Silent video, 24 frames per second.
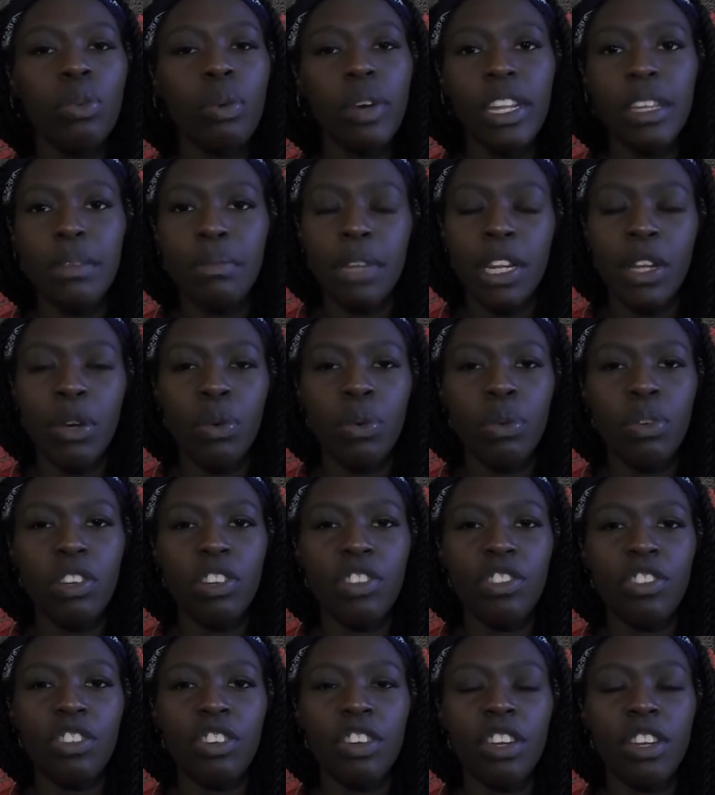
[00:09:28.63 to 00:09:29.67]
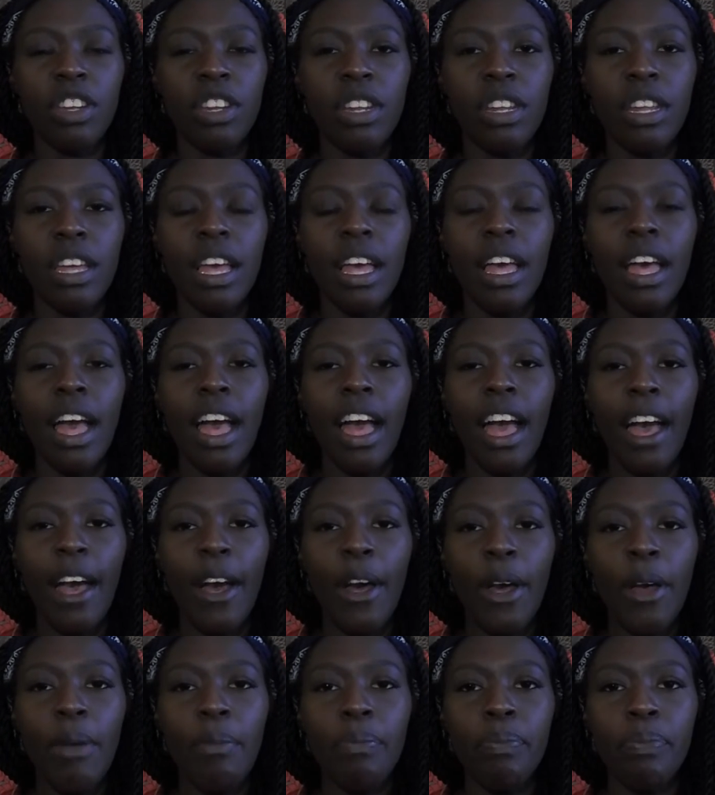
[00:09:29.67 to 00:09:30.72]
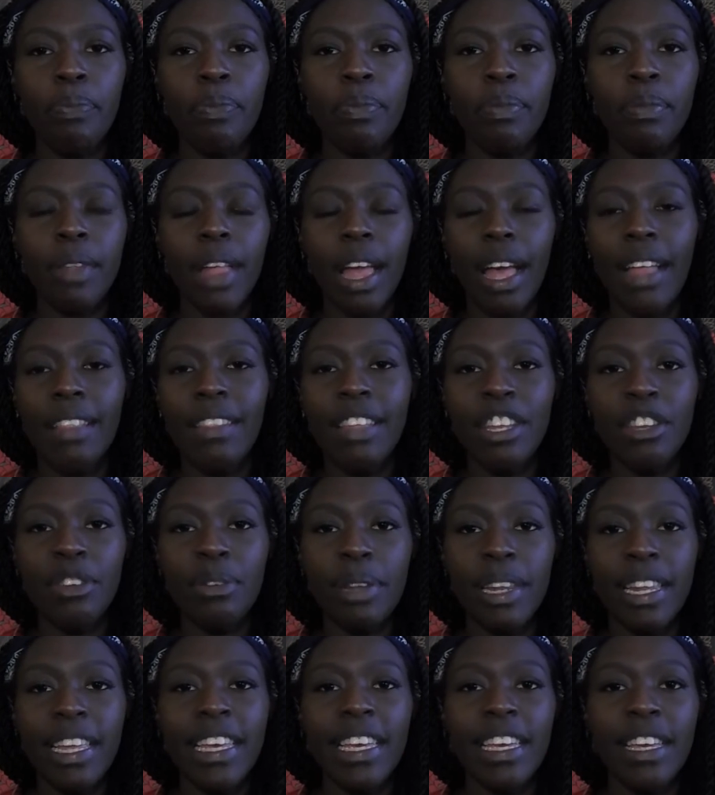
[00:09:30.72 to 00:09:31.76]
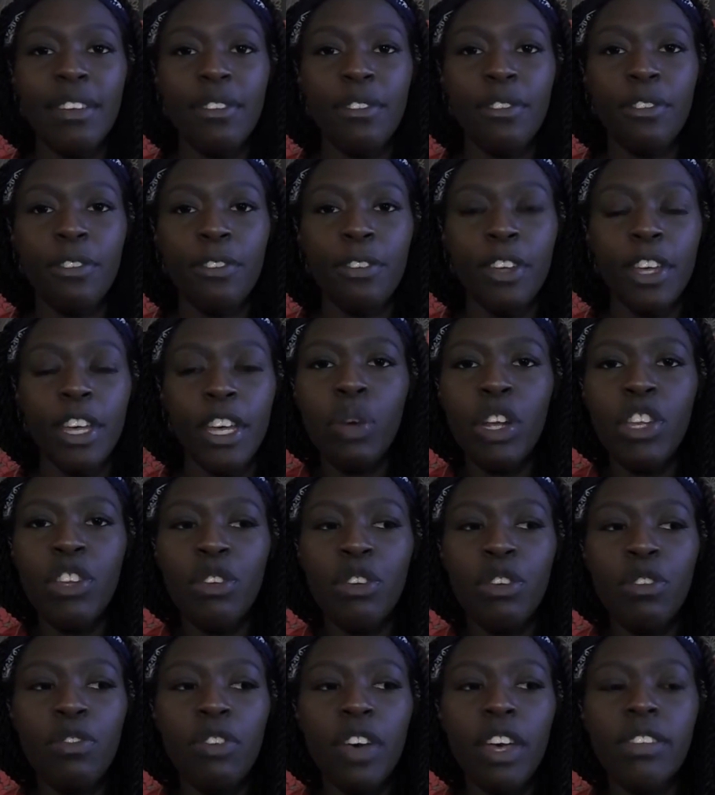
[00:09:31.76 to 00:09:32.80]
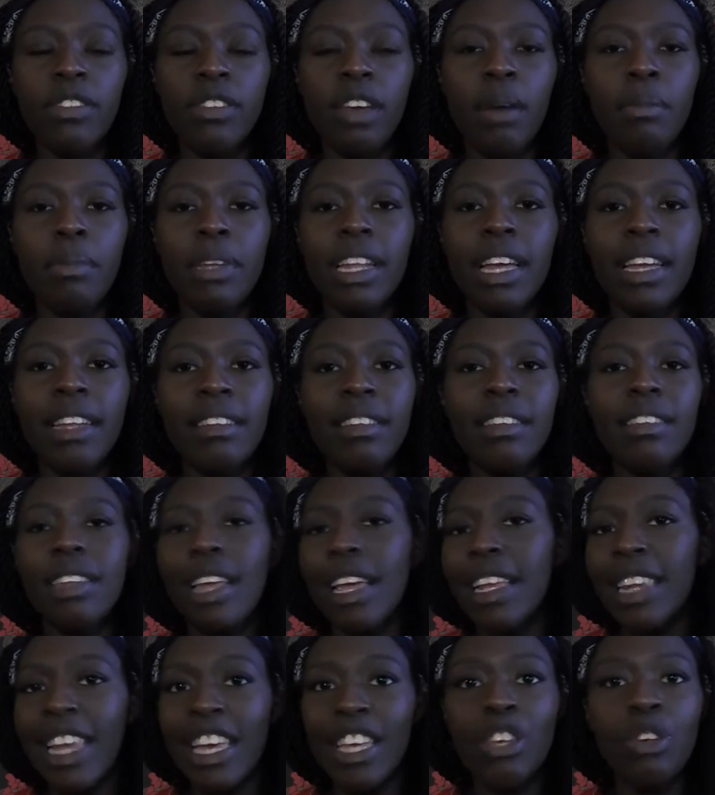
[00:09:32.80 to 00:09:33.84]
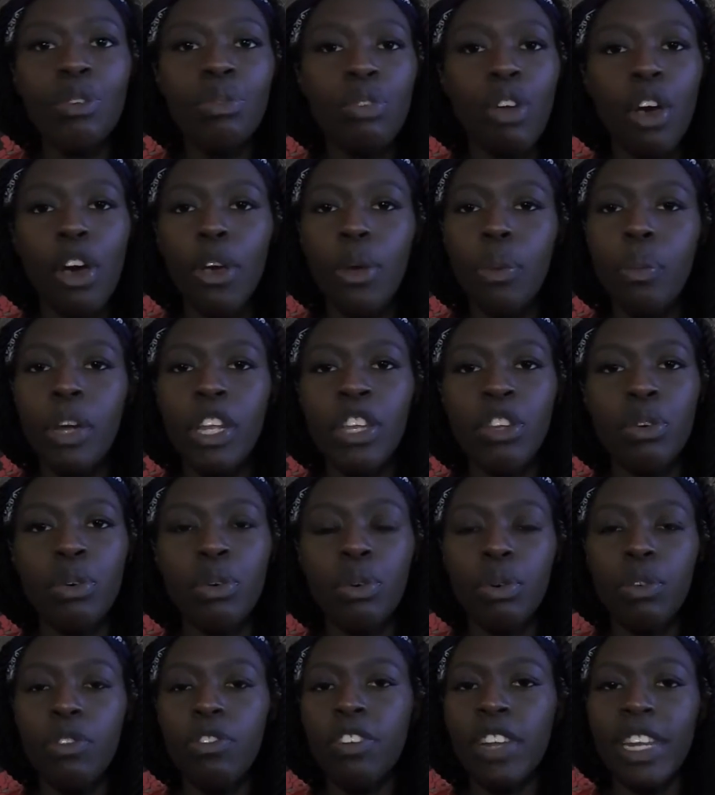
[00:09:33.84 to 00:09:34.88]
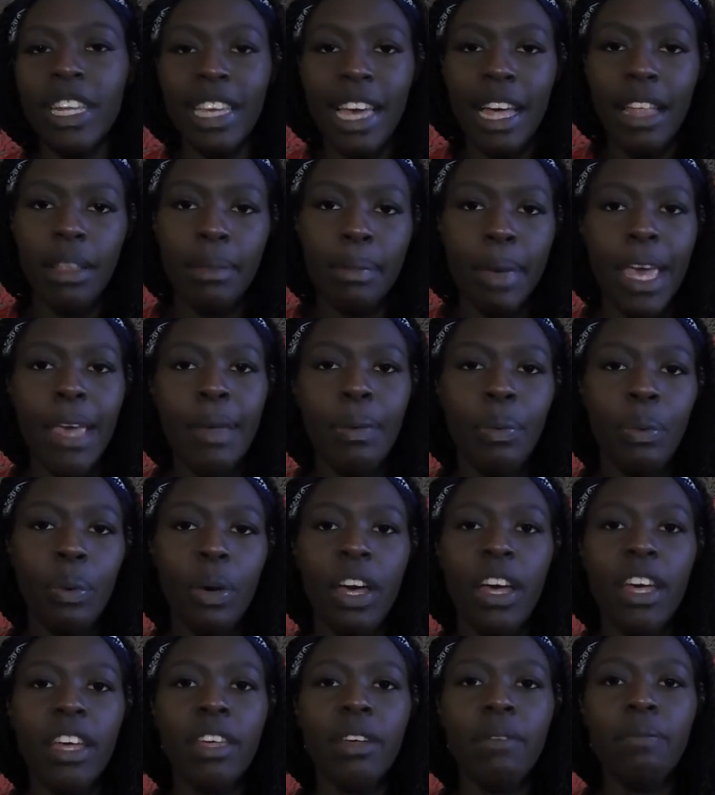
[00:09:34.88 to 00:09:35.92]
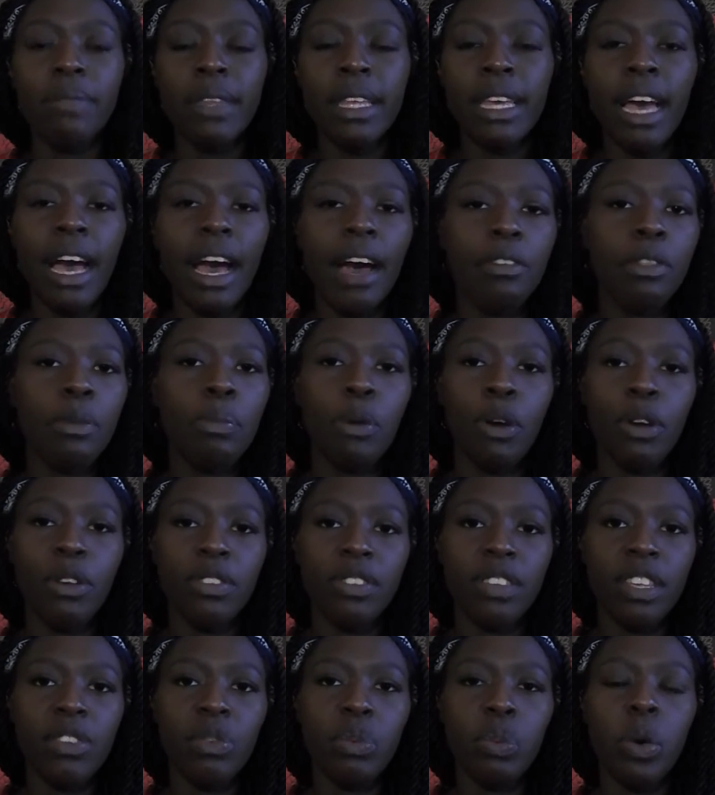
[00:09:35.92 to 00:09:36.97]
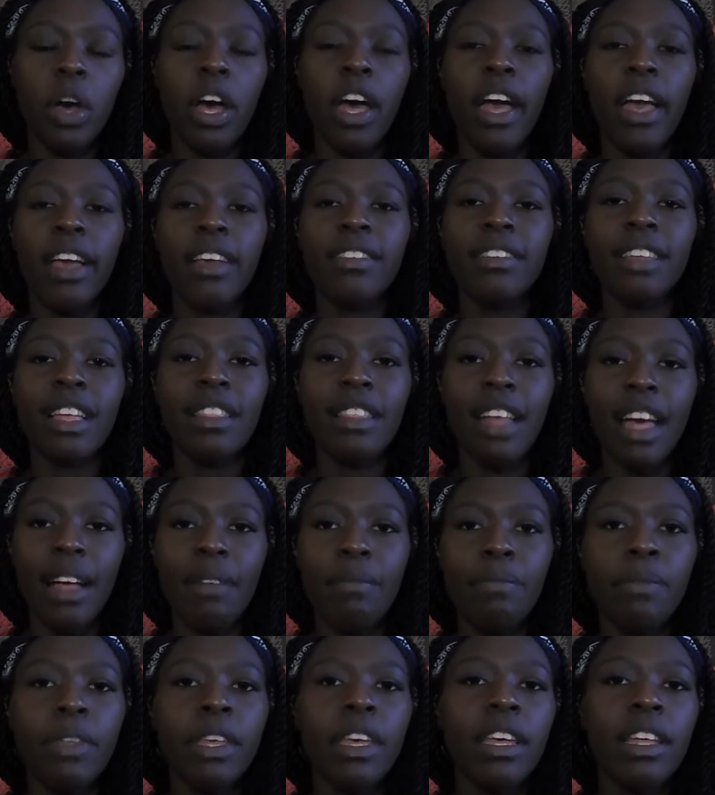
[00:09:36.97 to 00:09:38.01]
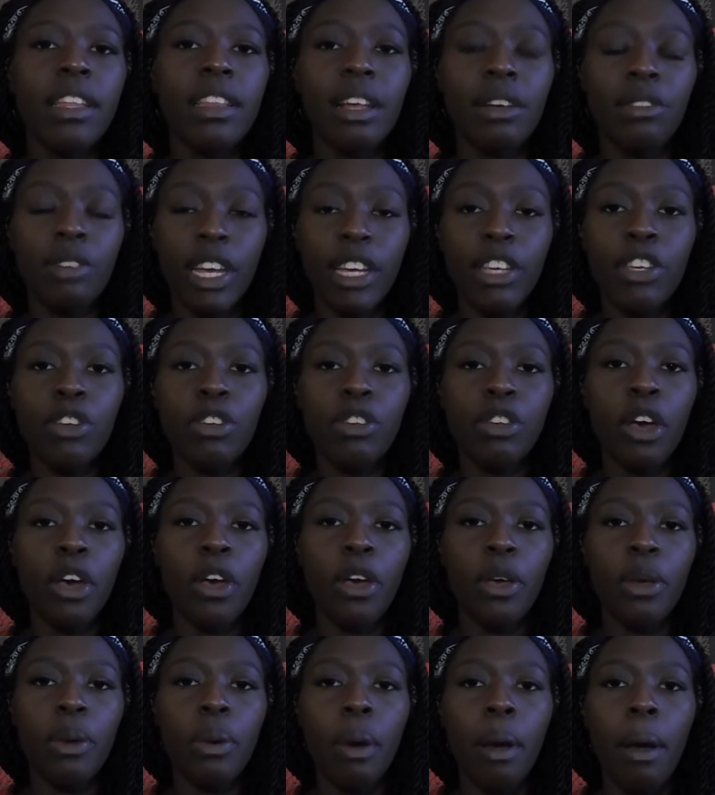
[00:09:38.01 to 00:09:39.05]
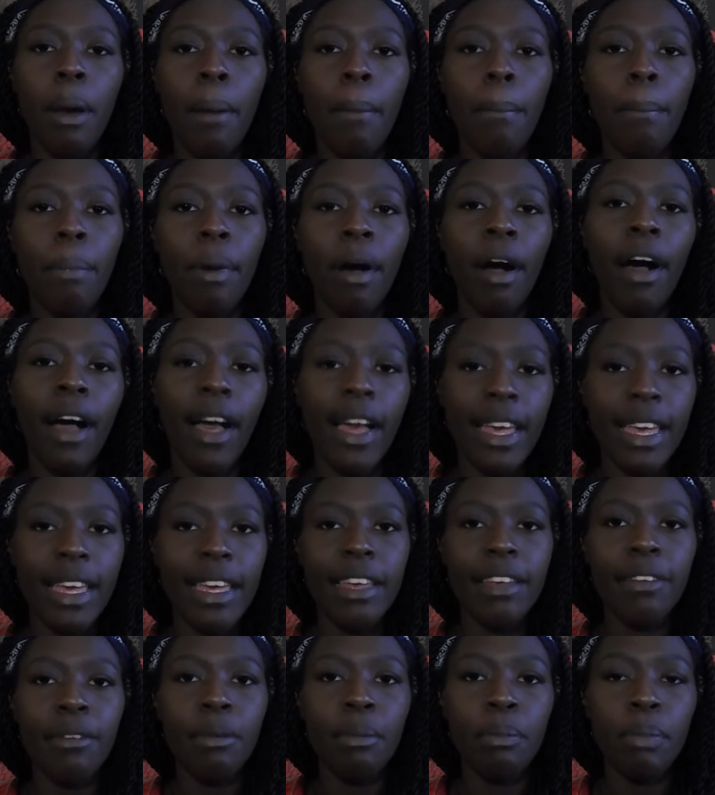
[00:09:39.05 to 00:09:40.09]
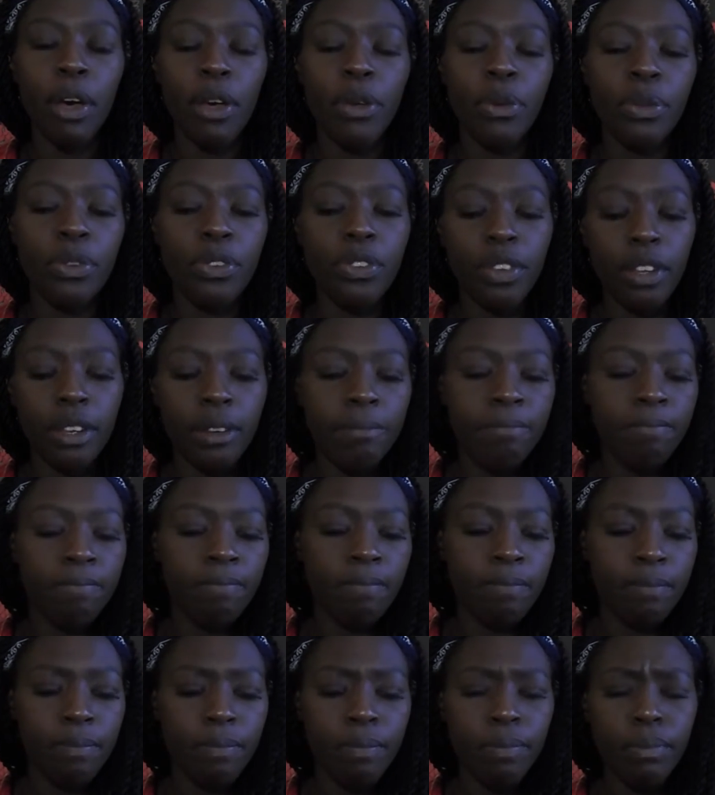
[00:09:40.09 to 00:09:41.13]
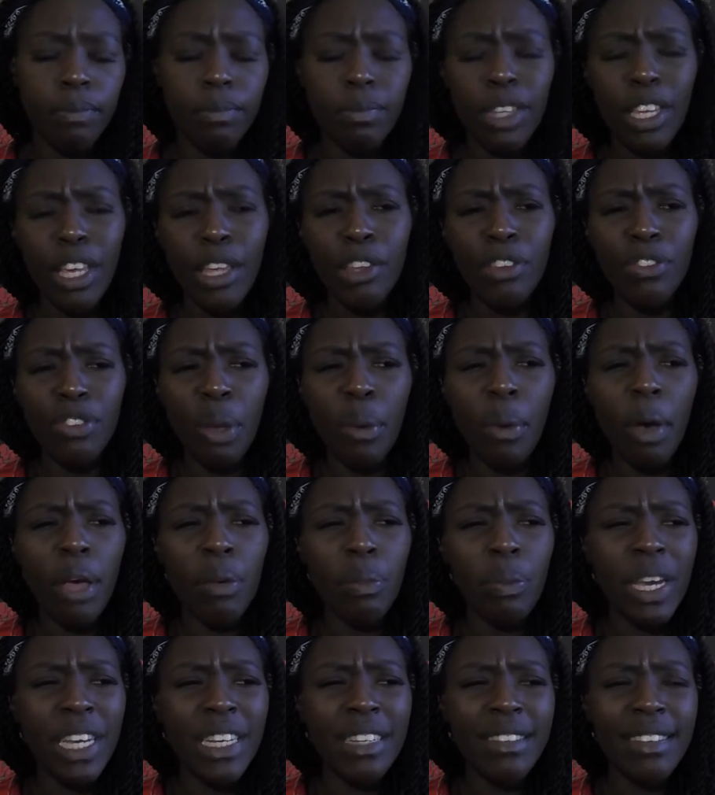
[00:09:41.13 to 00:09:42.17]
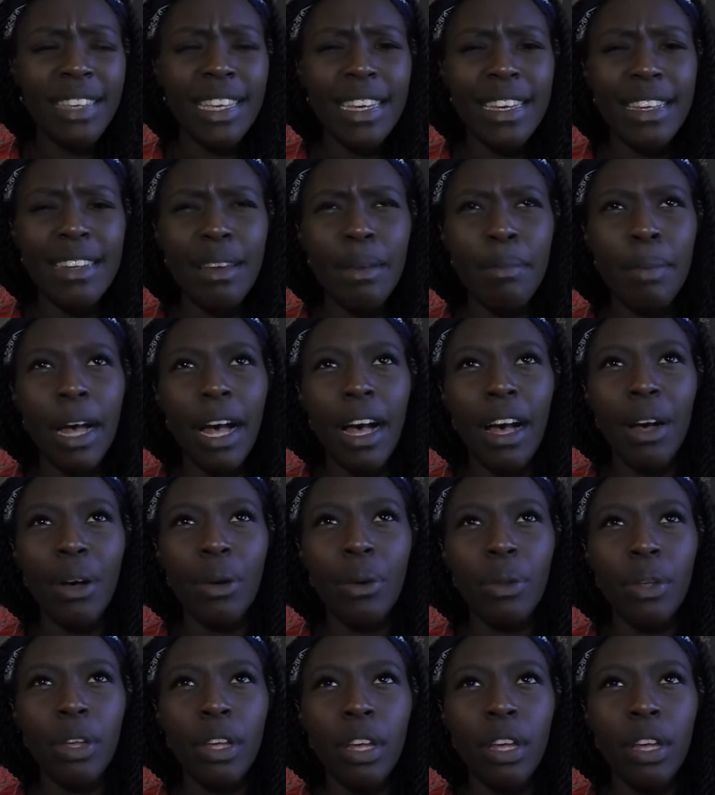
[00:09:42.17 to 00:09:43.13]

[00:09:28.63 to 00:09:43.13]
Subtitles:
minute audition, and then you leave. When you first come in, they let you know when you're filling out the paperwork how the process works, and that they'll let you know by post. So I waited about